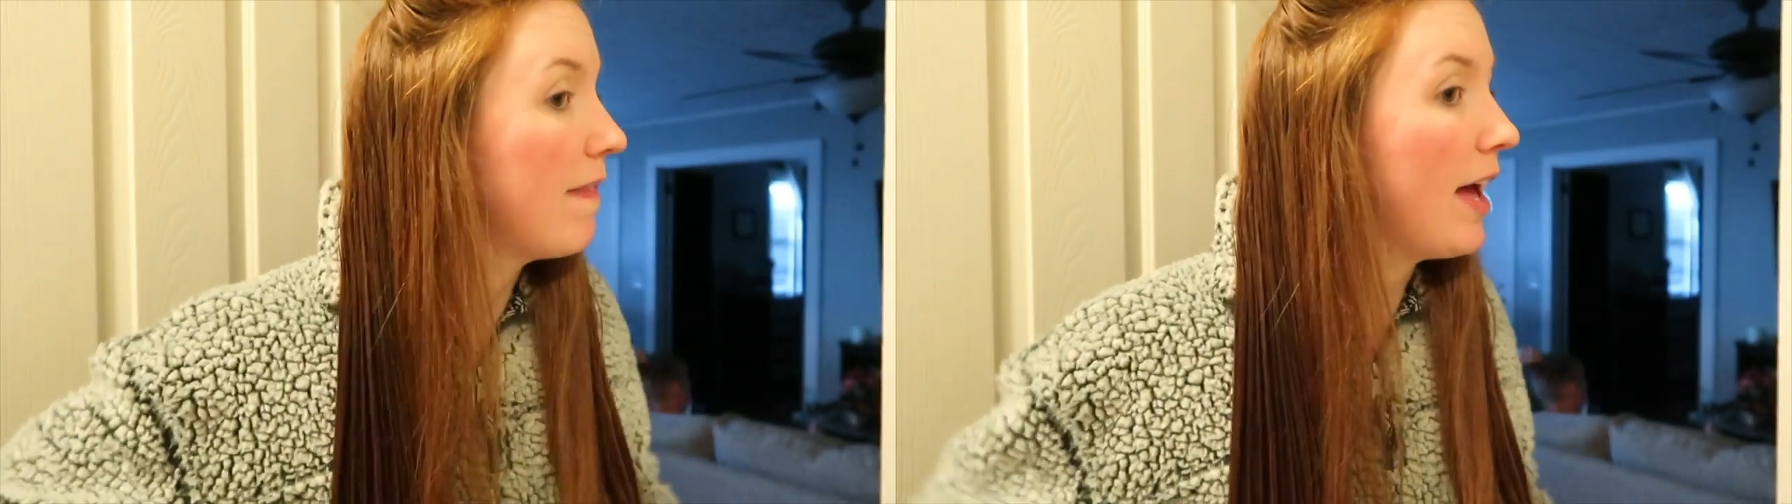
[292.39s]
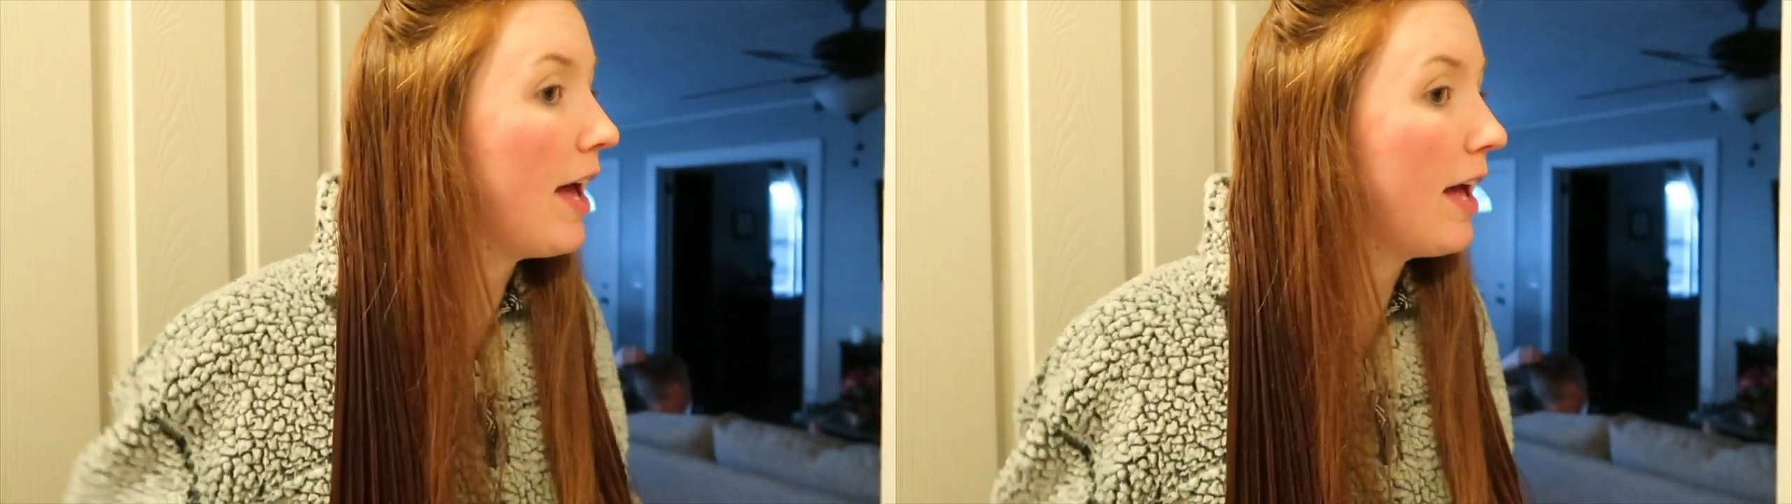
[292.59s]

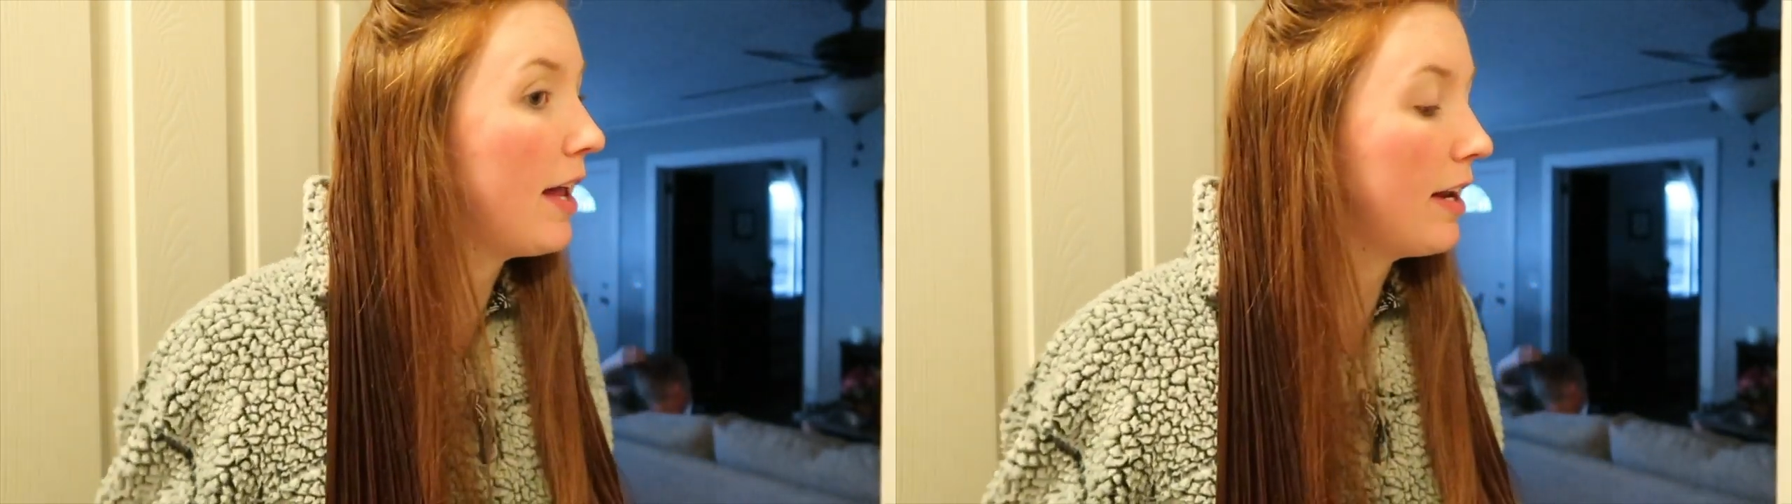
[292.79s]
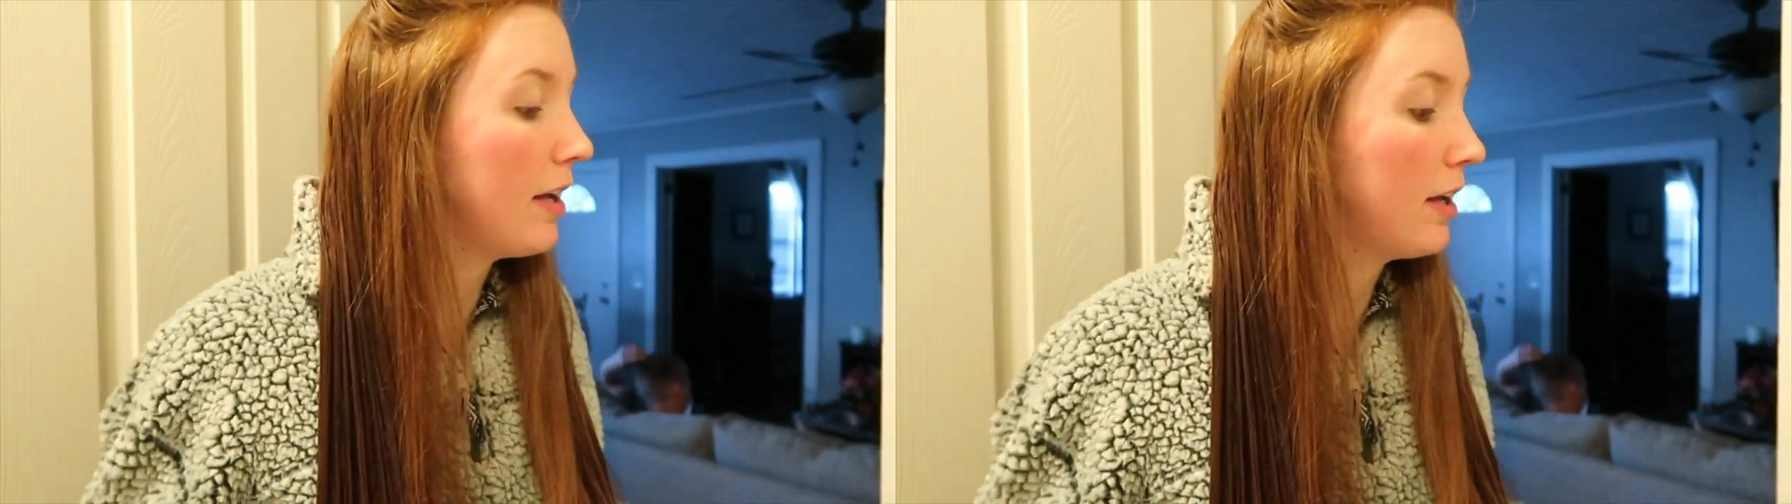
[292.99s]

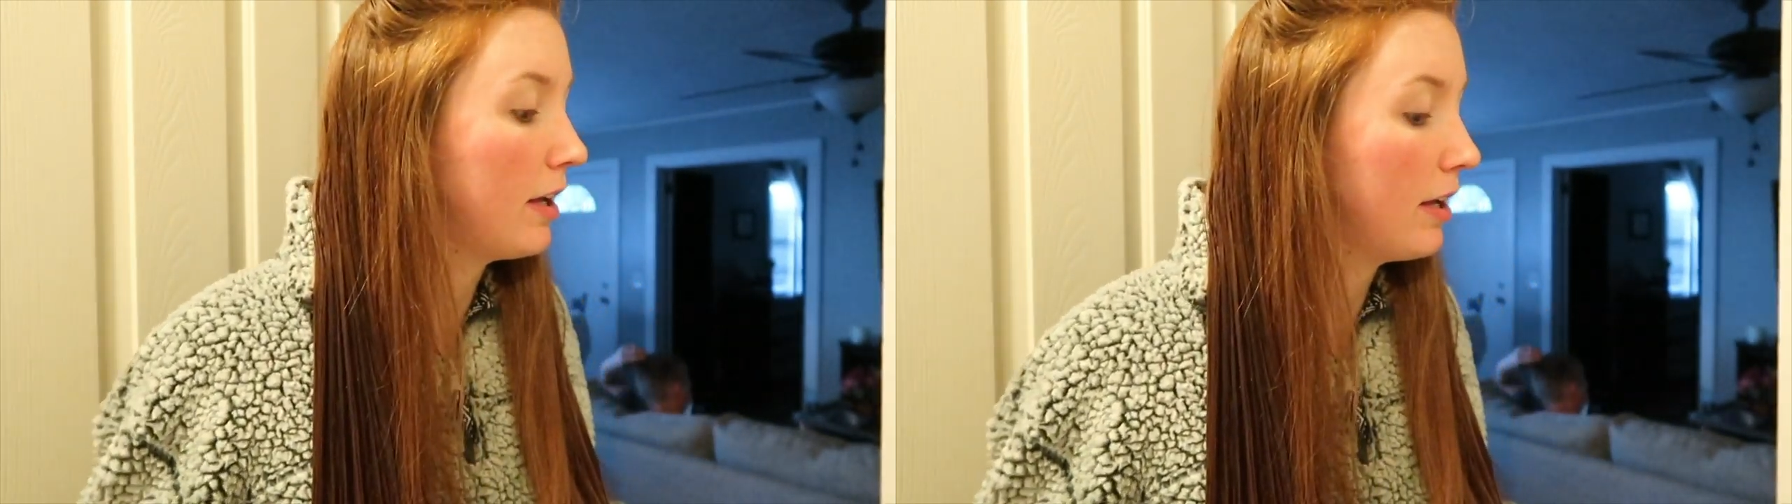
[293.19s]
And then